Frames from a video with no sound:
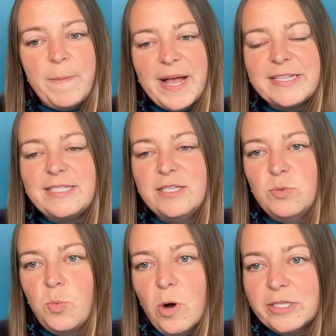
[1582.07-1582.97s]
best is
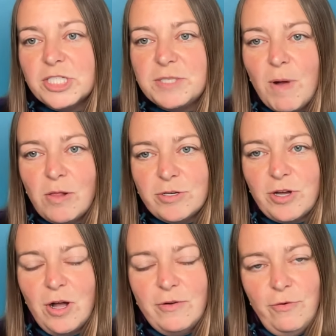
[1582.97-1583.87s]
1 smaller
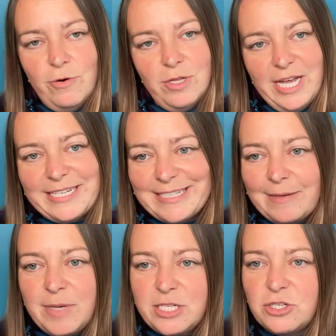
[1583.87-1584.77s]
dog for like
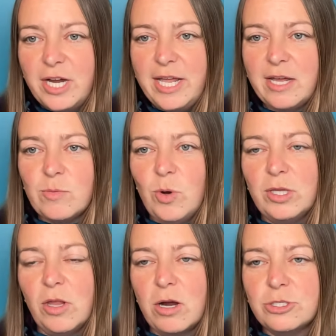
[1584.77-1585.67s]
scent-based training and
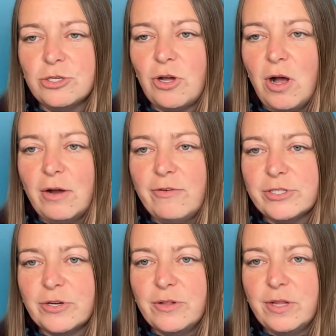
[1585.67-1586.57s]
1 larger dog for
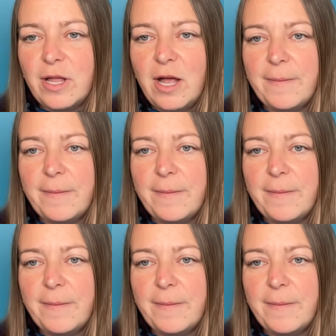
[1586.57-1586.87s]
certain